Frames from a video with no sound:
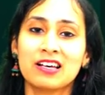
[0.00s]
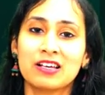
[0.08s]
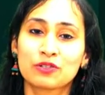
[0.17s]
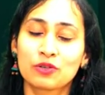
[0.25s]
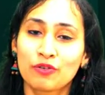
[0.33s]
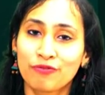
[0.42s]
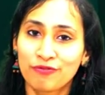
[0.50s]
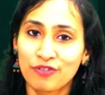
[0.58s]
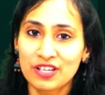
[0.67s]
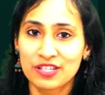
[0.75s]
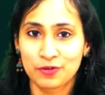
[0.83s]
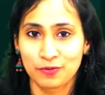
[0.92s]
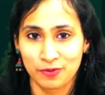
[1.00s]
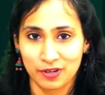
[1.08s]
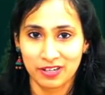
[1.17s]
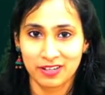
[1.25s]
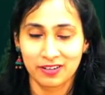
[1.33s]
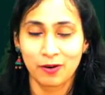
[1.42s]
So the first
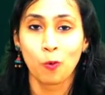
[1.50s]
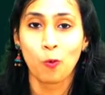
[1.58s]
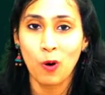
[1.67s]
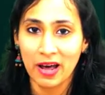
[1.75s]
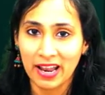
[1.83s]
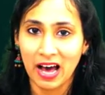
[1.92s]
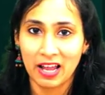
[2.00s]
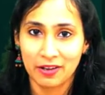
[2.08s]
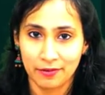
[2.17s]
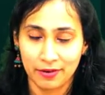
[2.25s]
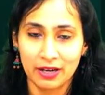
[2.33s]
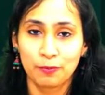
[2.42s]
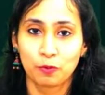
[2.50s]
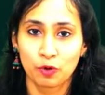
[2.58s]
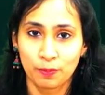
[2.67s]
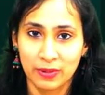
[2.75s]
word, 100, would